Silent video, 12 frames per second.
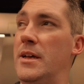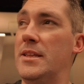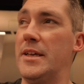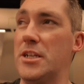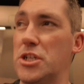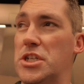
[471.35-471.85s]

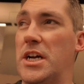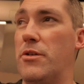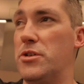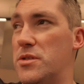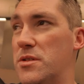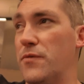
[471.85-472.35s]
Taking a
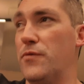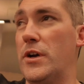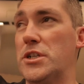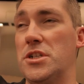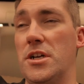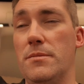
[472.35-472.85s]
shower just to
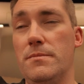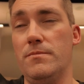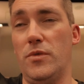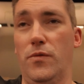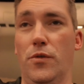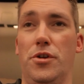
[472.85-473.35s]
freshen up
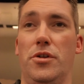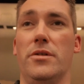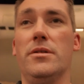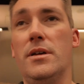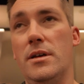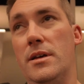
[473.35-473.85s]
before you
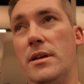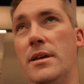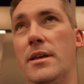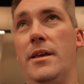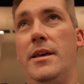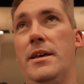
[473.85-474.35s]

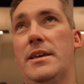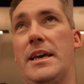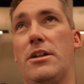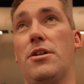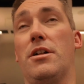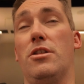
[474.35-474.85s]

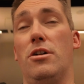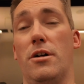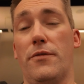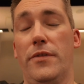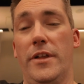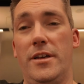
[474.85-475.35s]
get on a
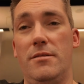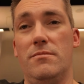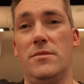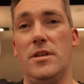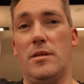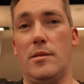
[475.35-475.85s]
long flight
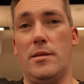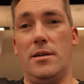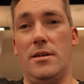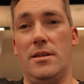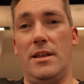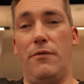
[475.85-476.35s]
is
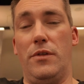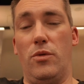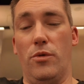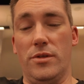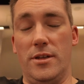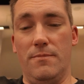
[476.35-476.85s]
definitely
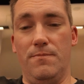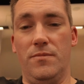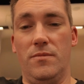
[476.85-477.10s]
worth it.